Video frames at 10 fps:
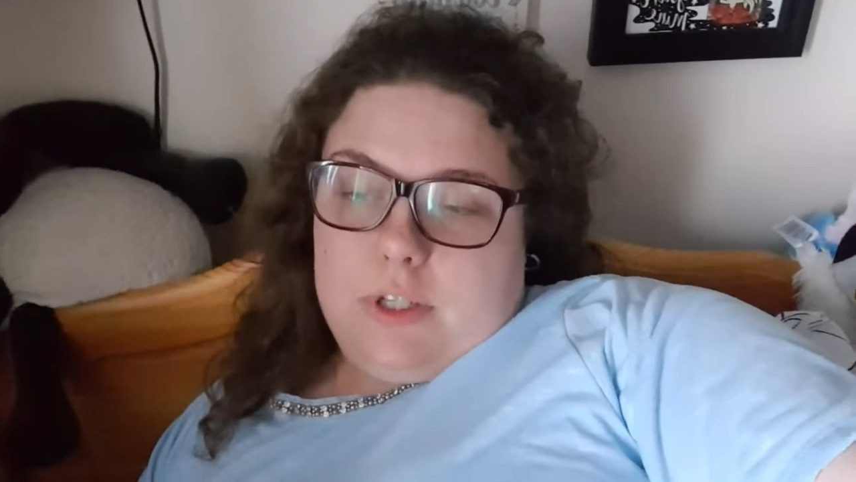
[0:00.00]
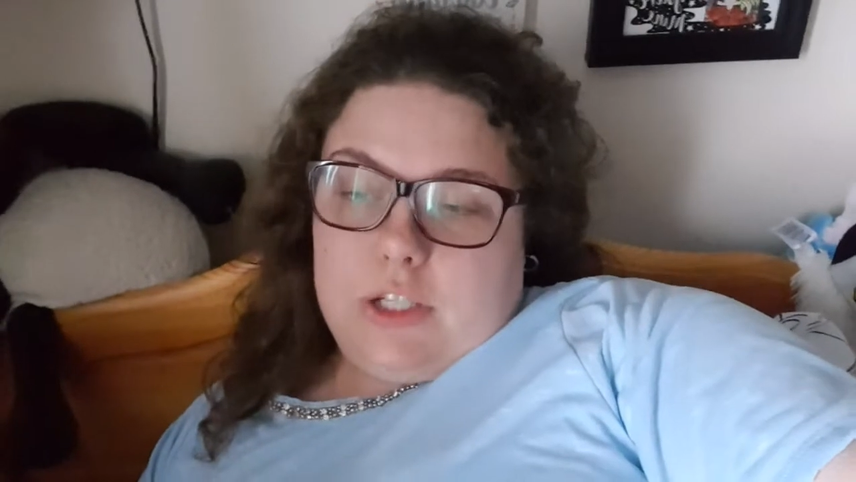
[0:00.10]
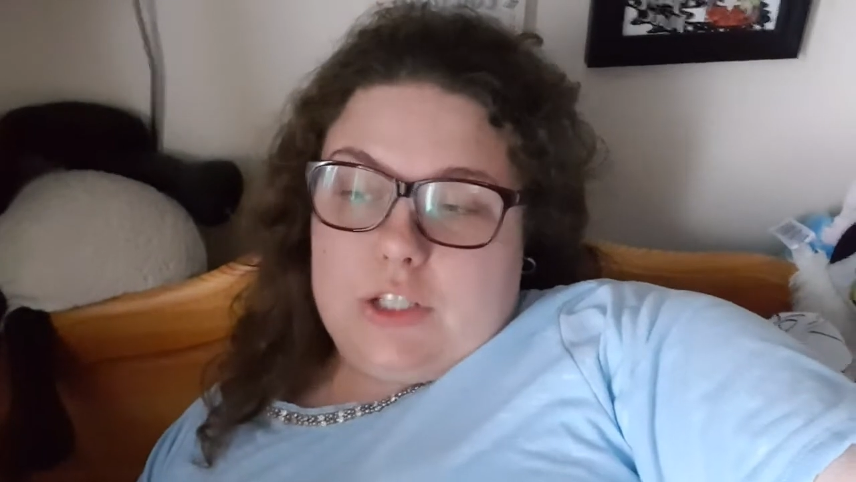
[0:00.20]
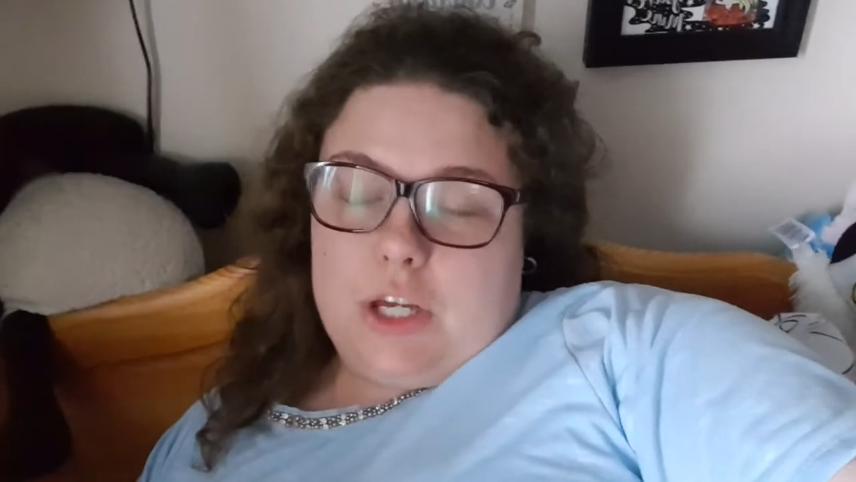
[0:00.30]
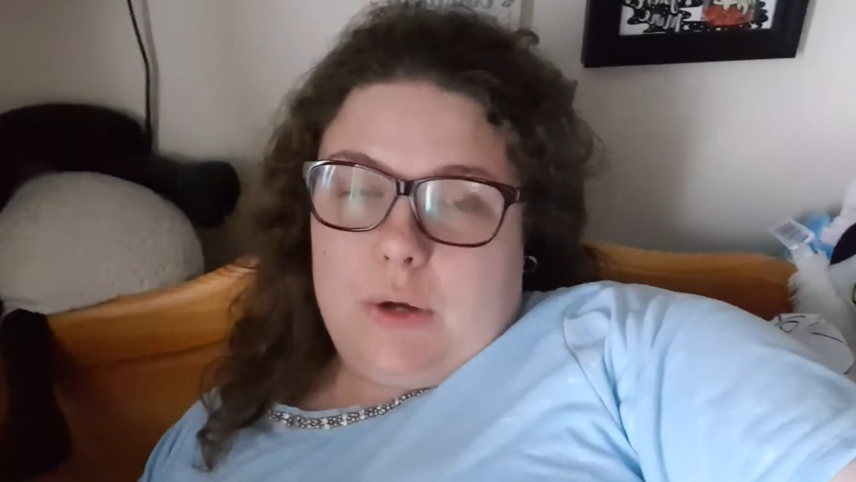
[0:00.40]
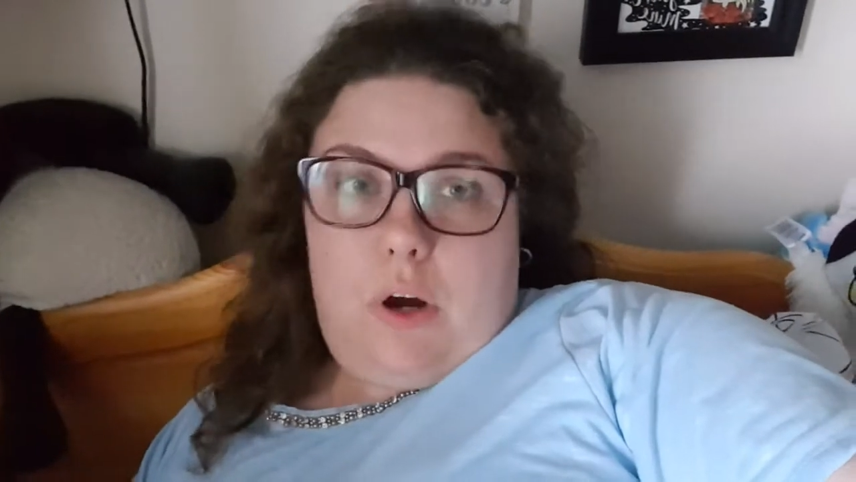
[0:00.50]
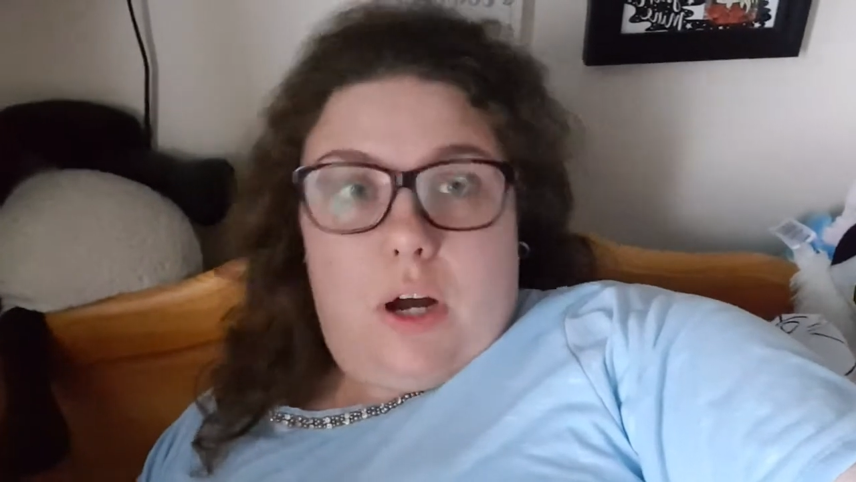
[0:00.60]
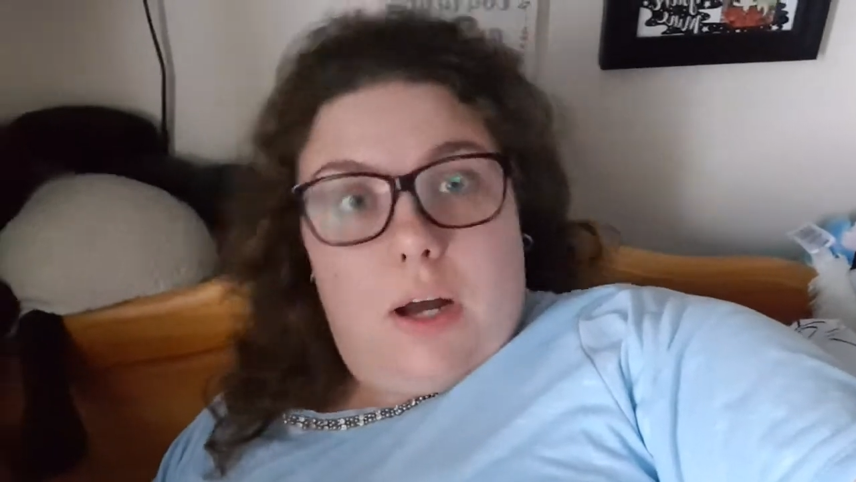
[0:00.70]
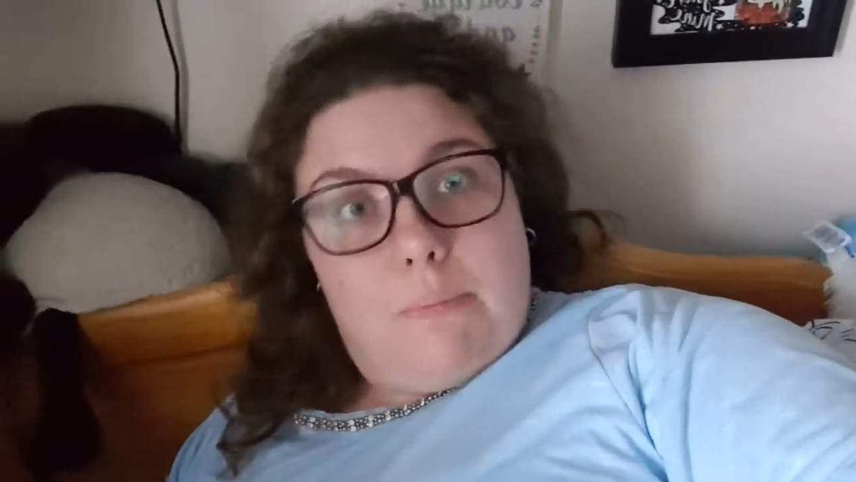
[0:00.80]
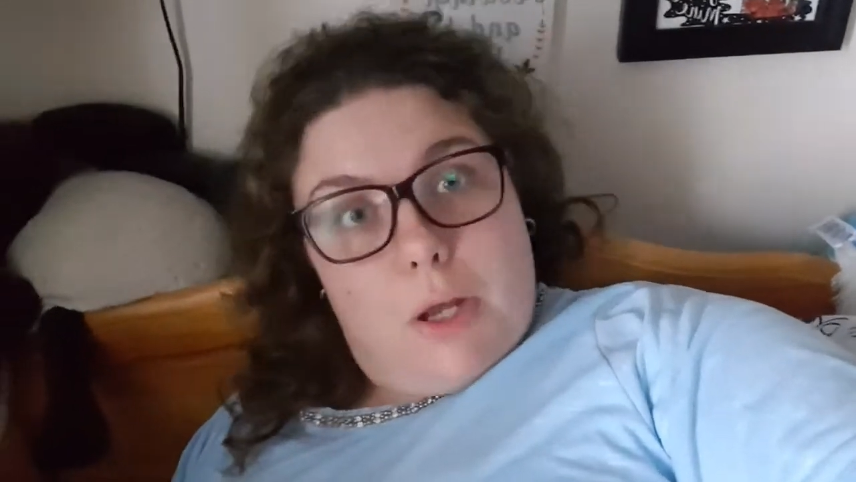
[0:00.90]
So
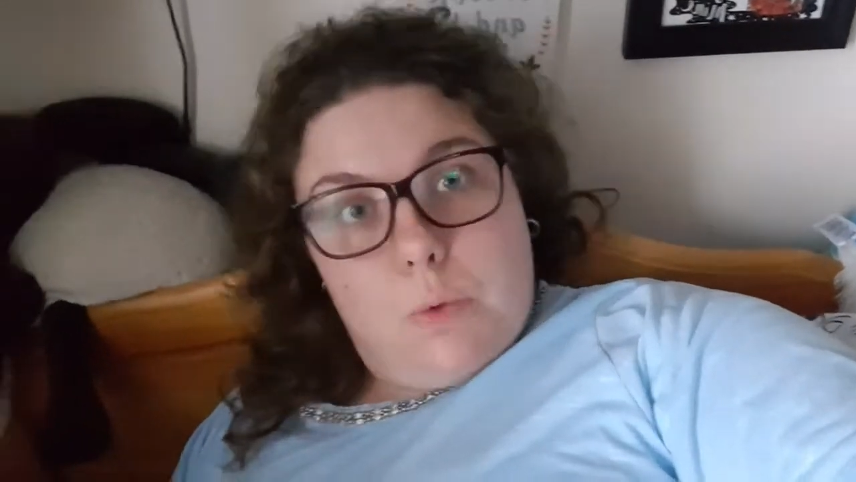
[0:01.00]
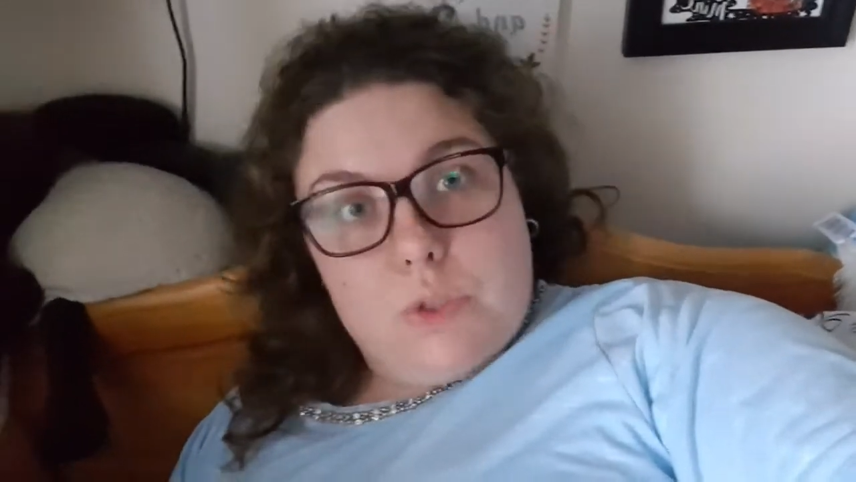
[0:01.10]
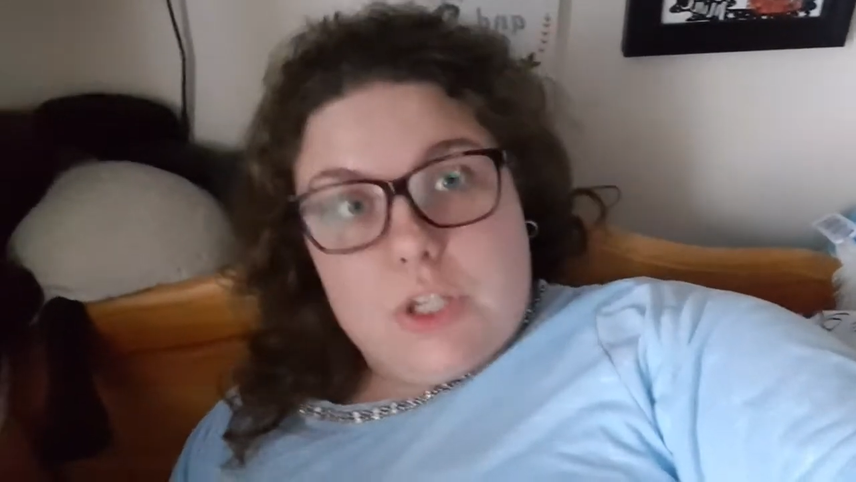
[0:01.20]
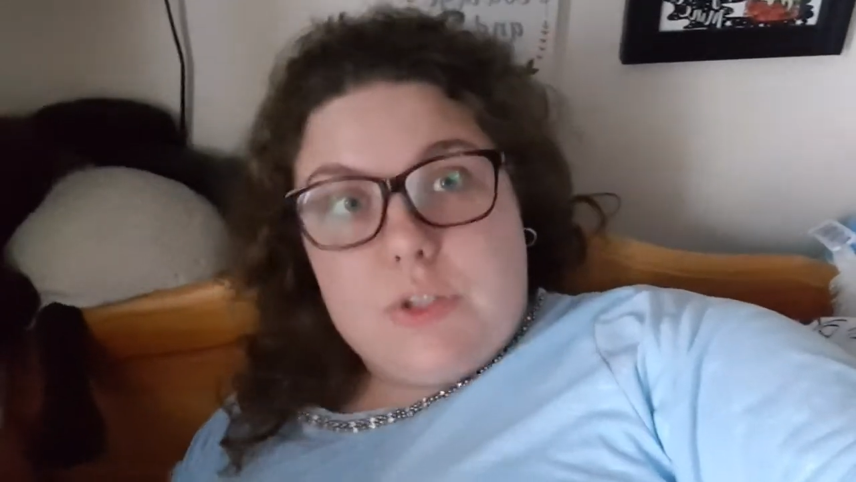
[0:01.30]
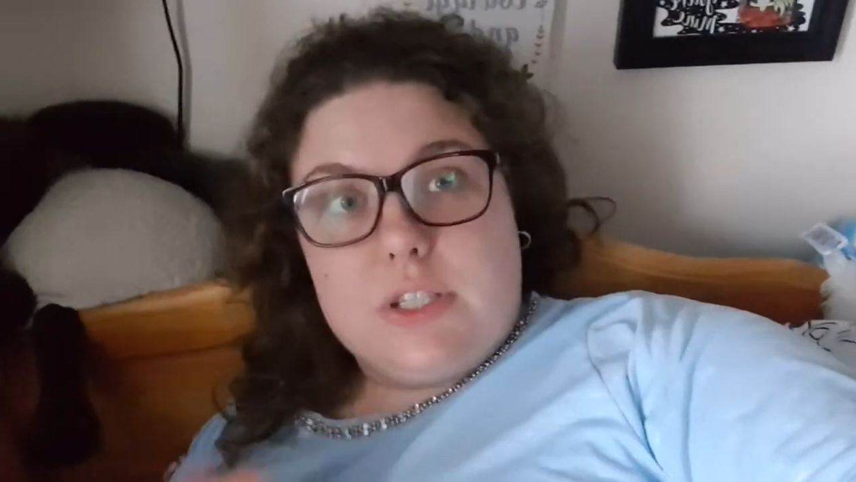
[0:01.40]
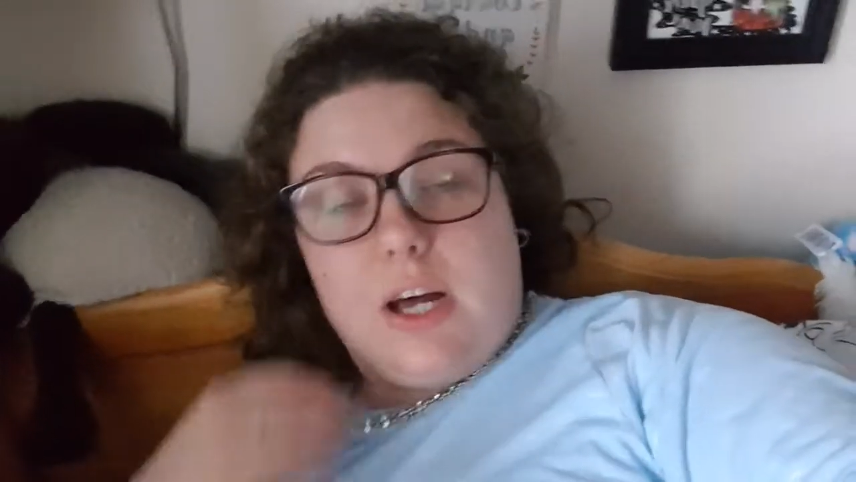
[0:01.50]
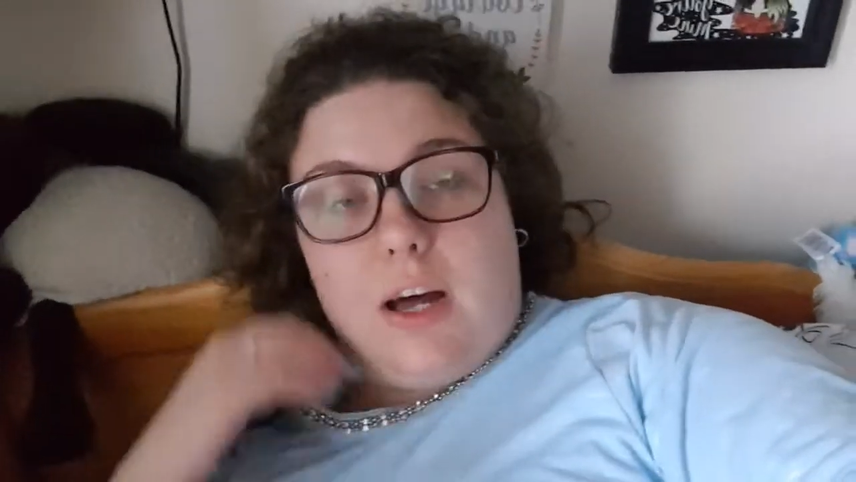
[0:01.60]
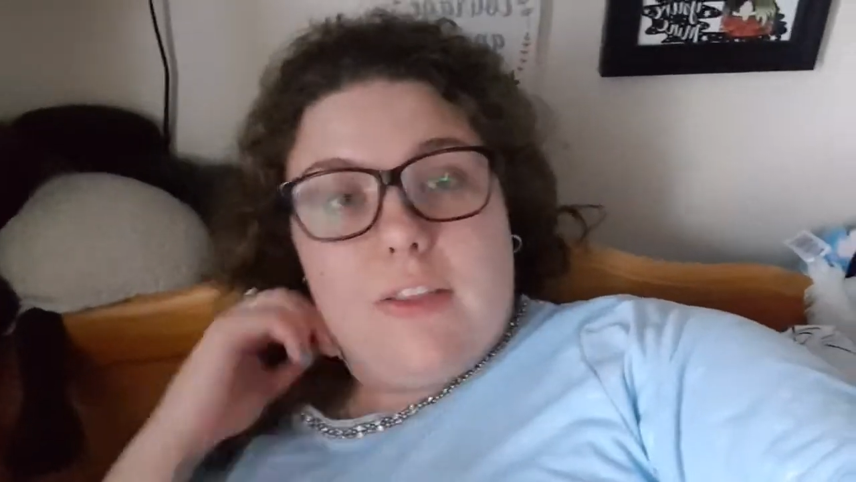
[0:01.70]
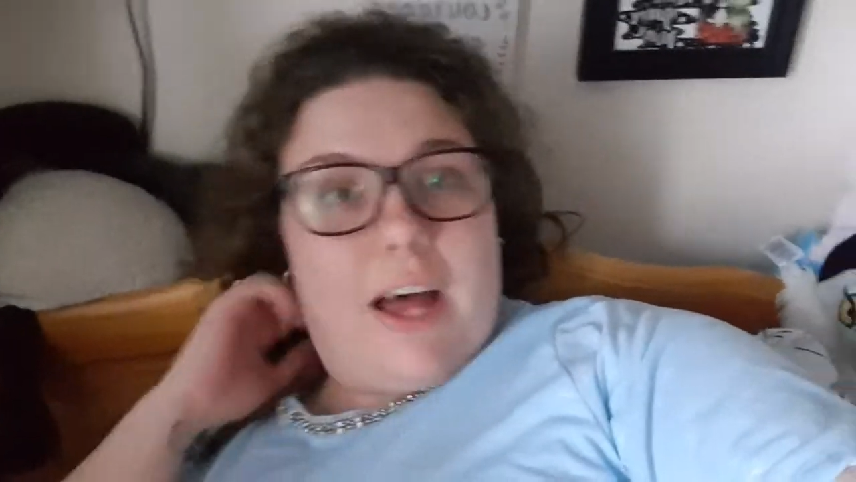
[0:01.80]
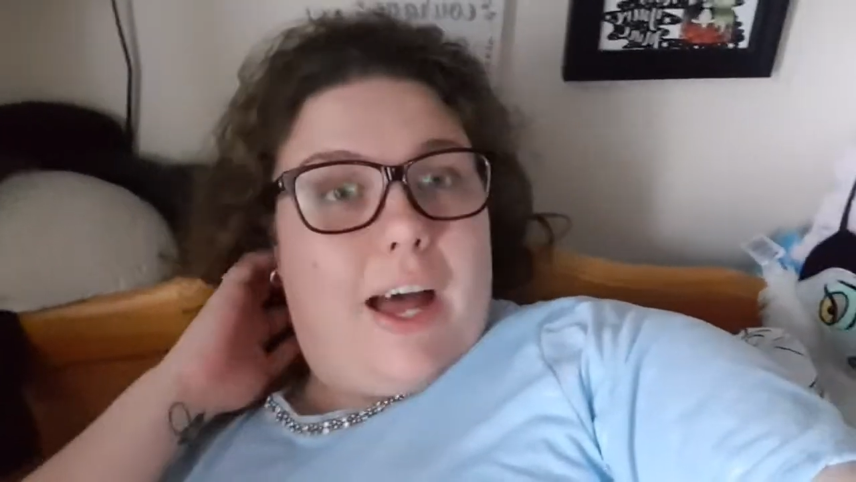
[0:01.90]
I might also
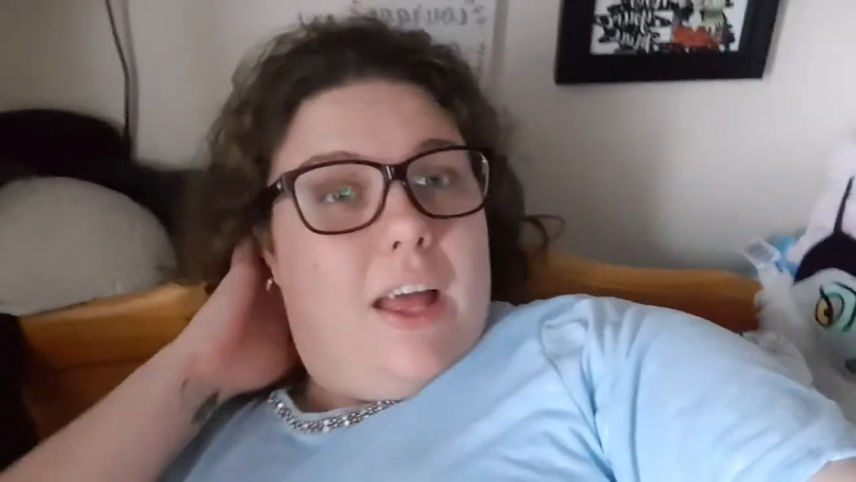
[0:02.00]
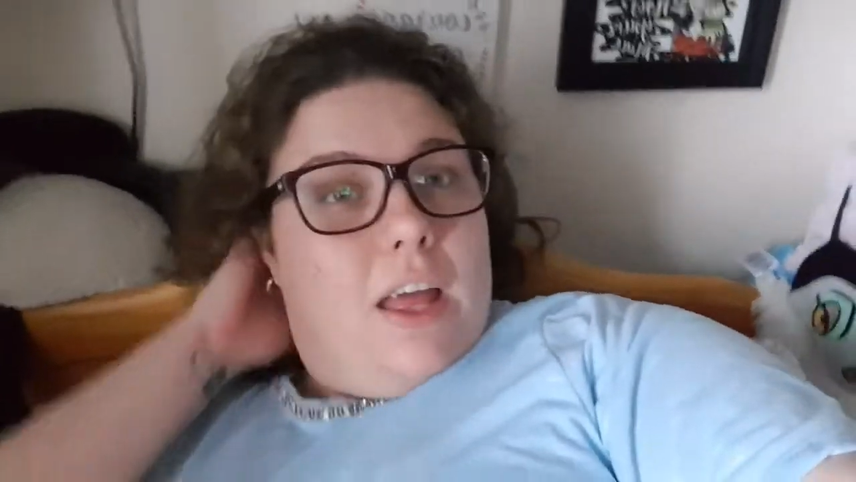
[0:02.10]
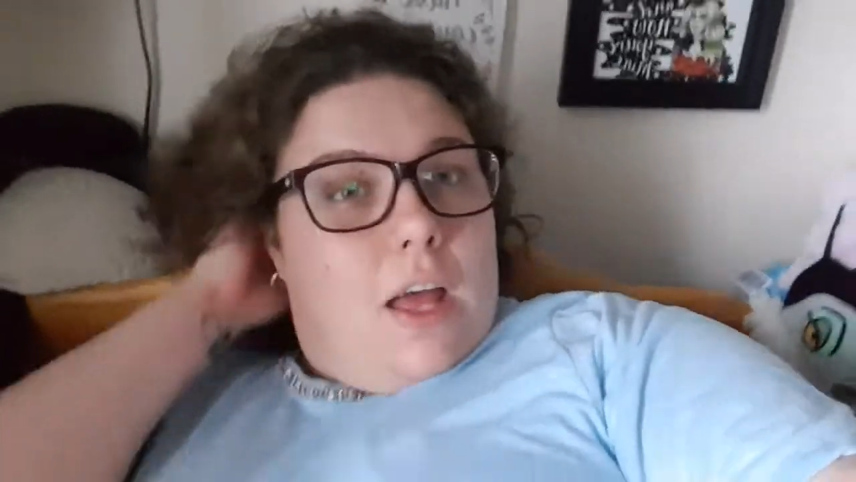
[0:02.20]
start that